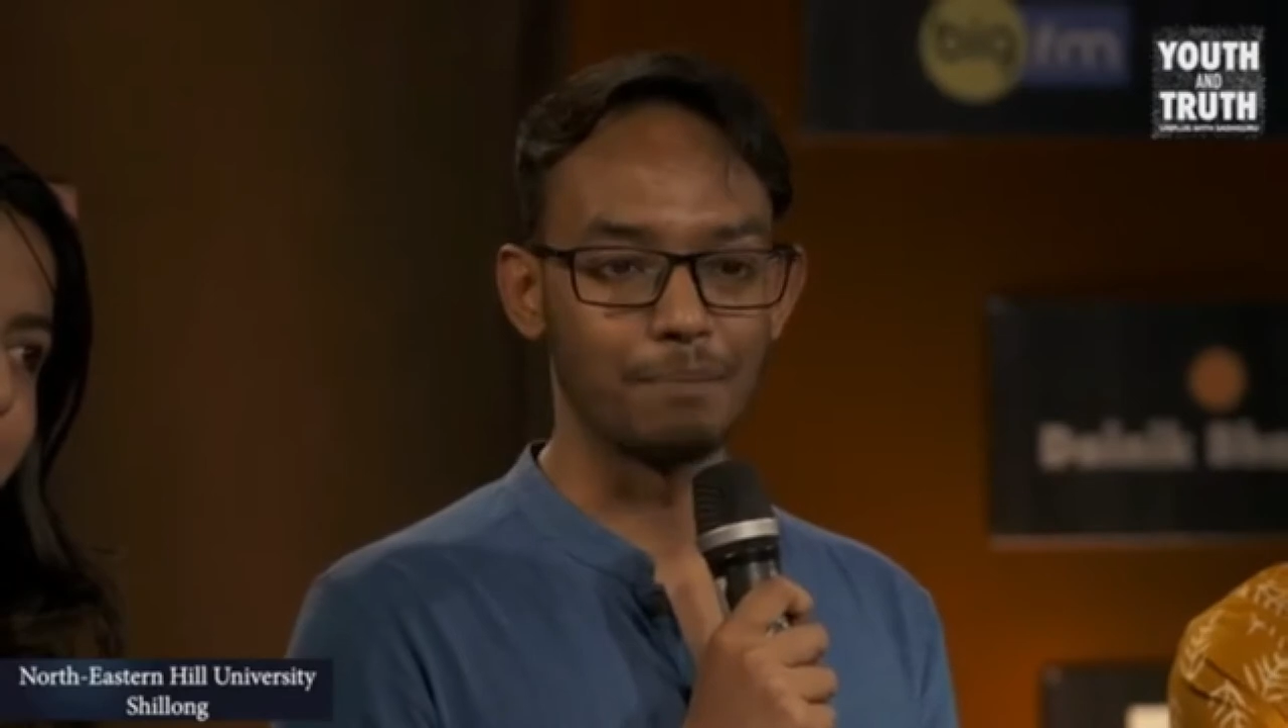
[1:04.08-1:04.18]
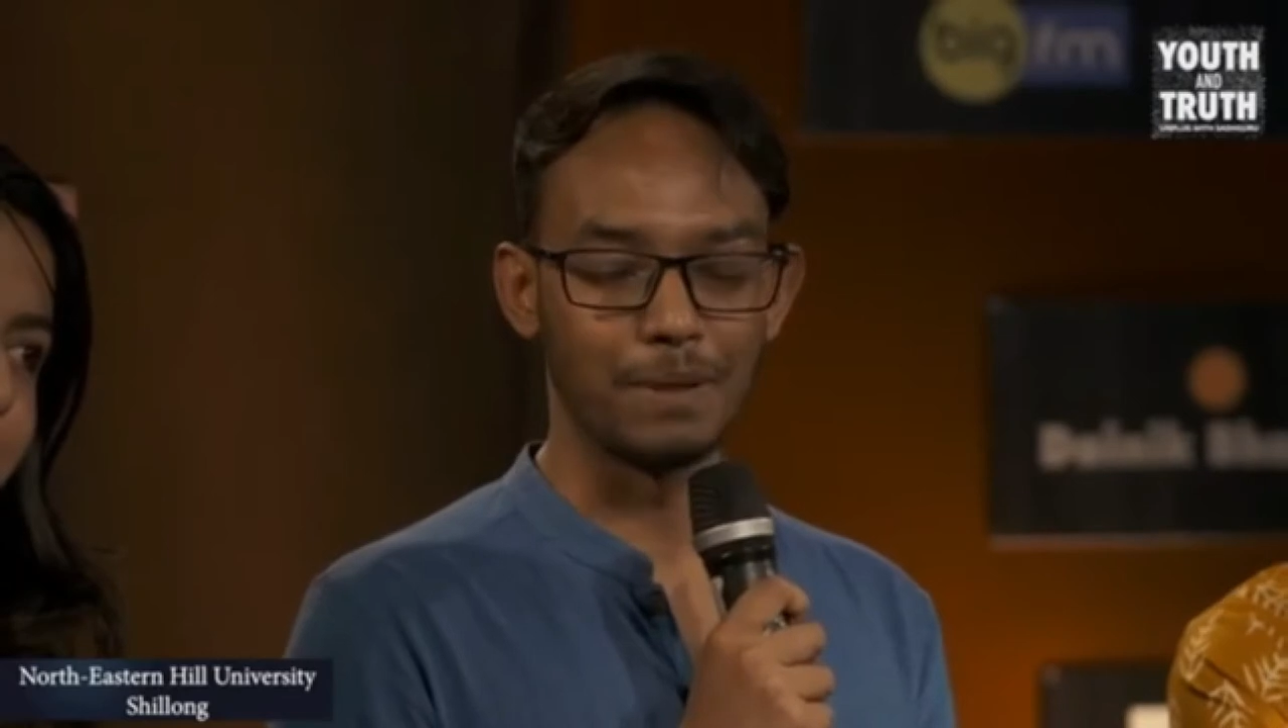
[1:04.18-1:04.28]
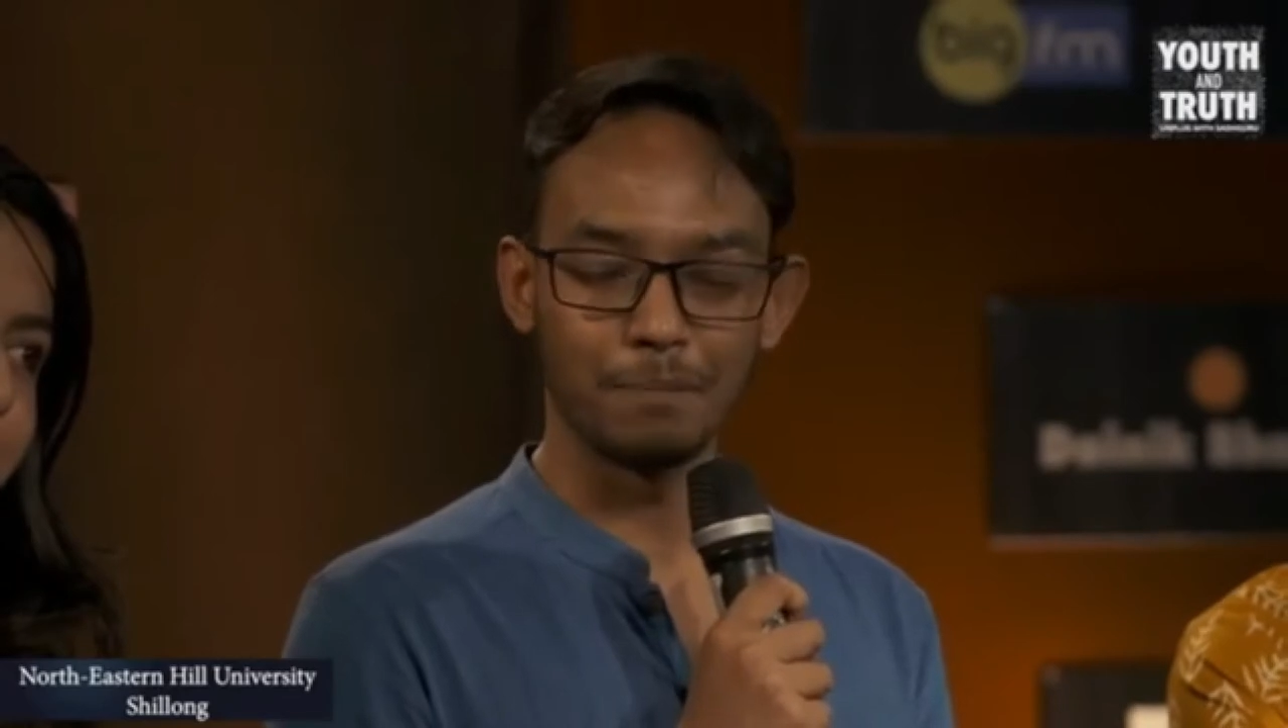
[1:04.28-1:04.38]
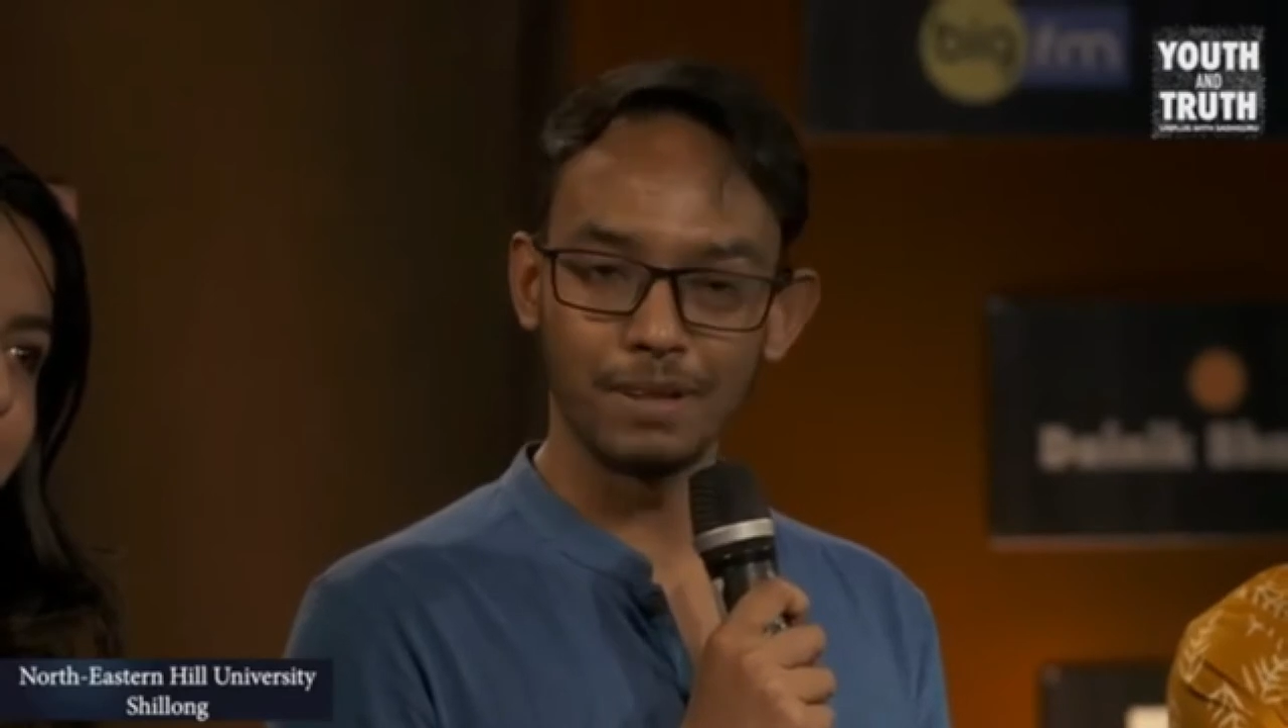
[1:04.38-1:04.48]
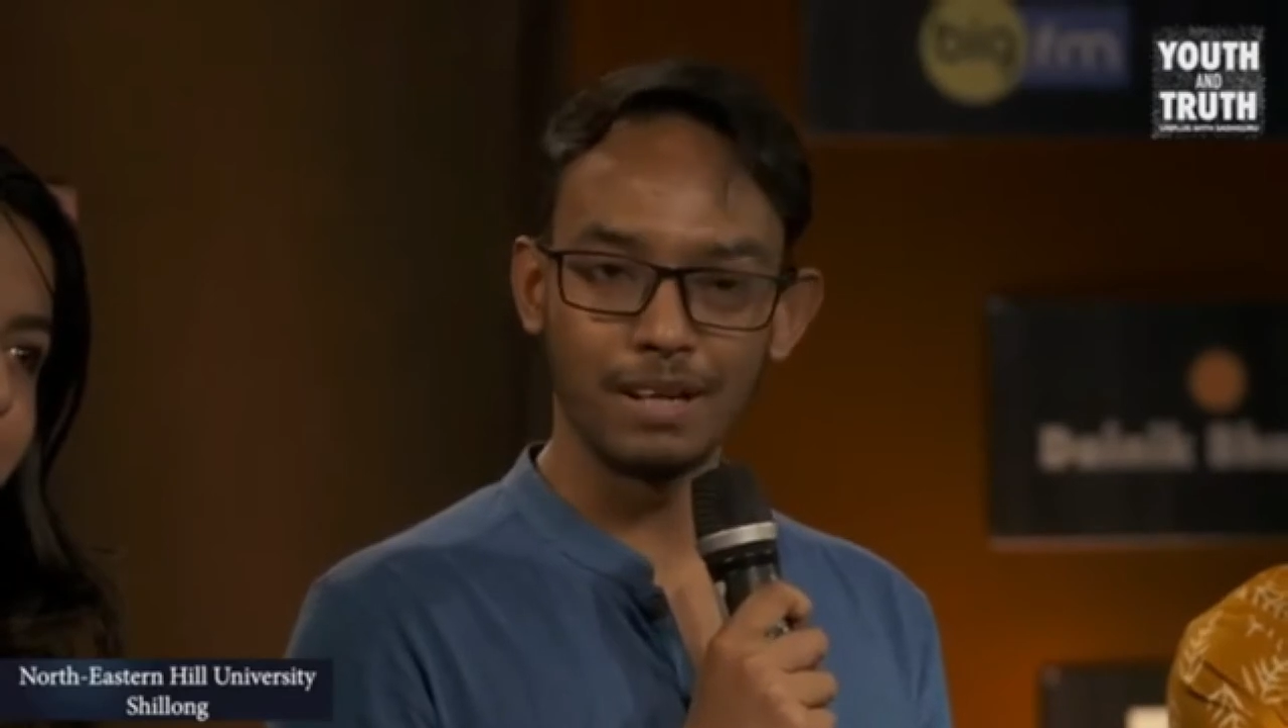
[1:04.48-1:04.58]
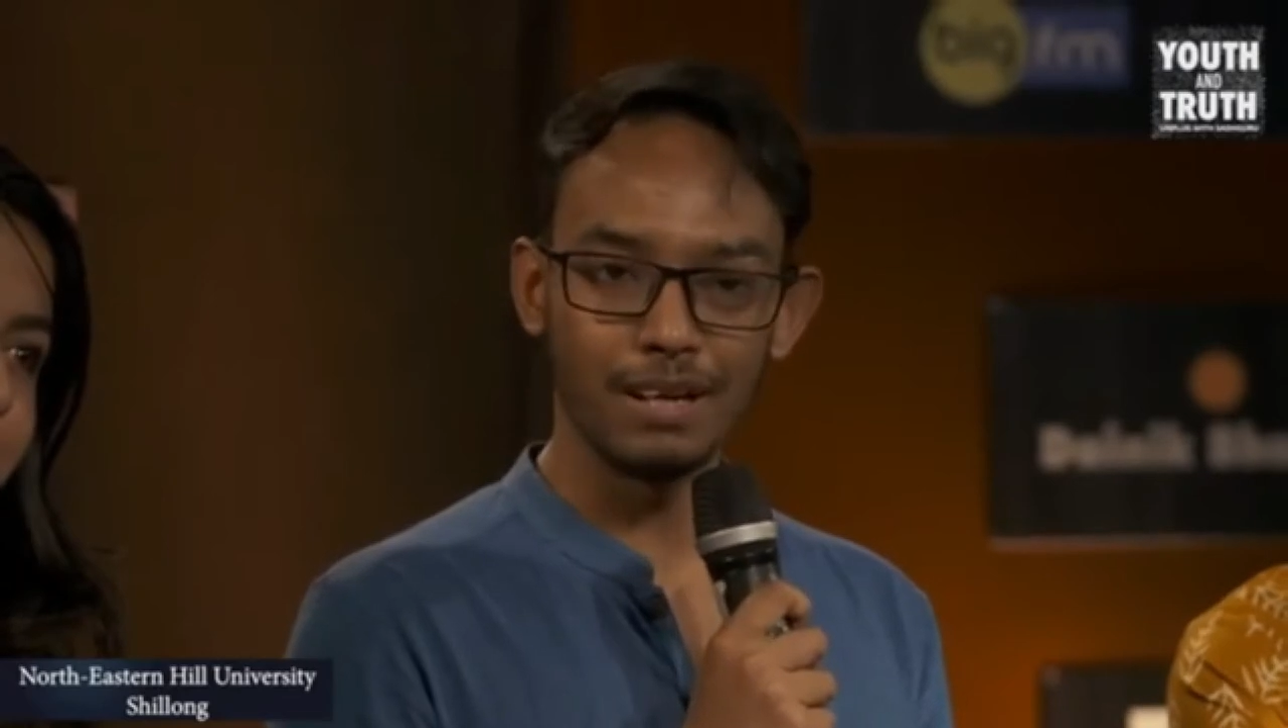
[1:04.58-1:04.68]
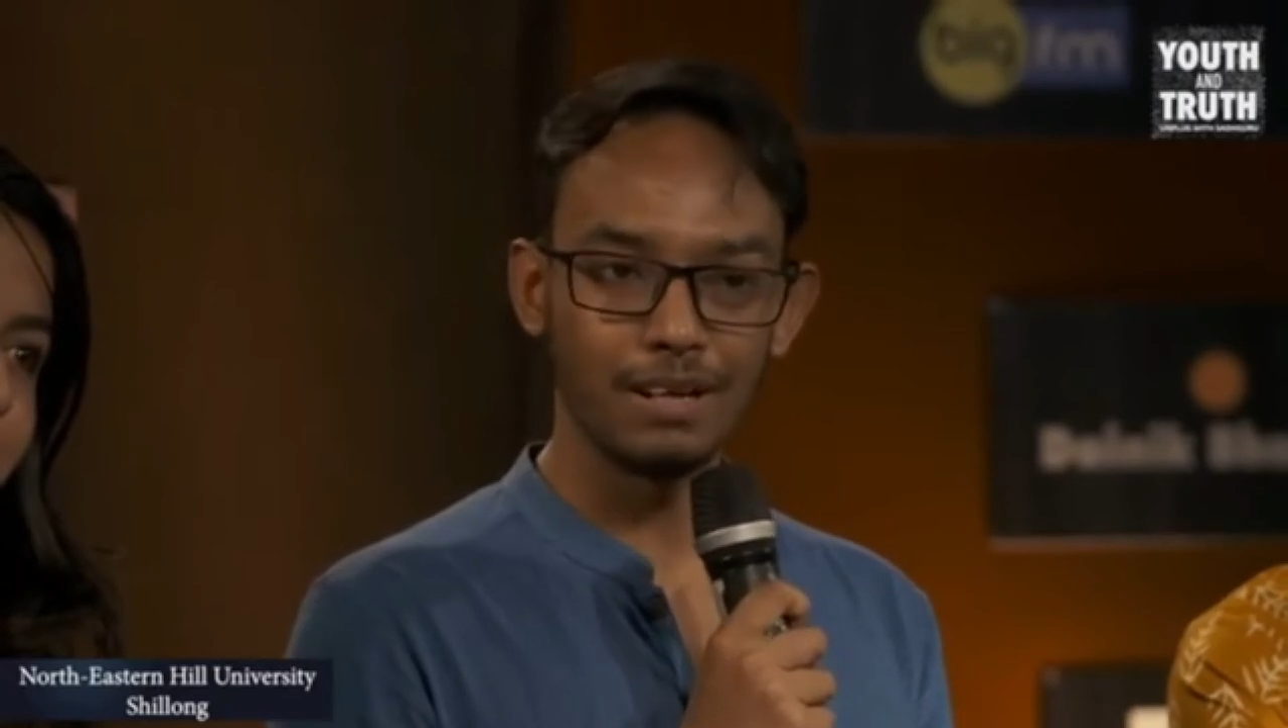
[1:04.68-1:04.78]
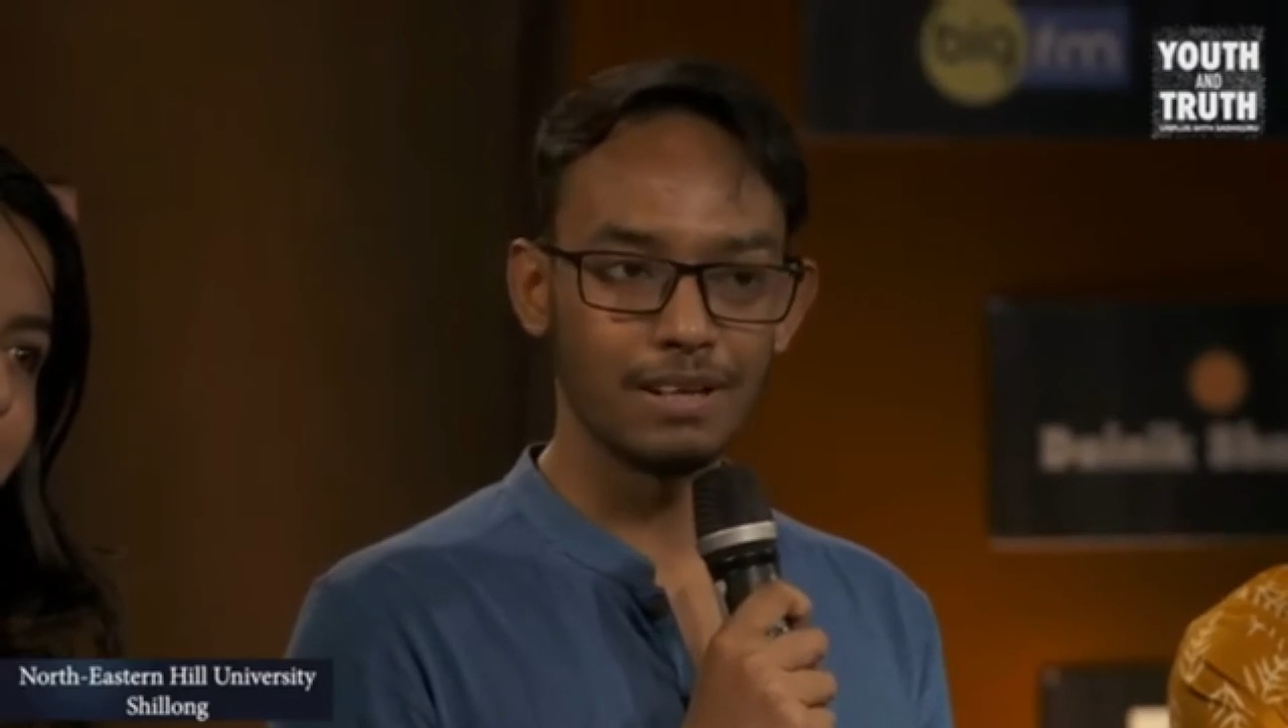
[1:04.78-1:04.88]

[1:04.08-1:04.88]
people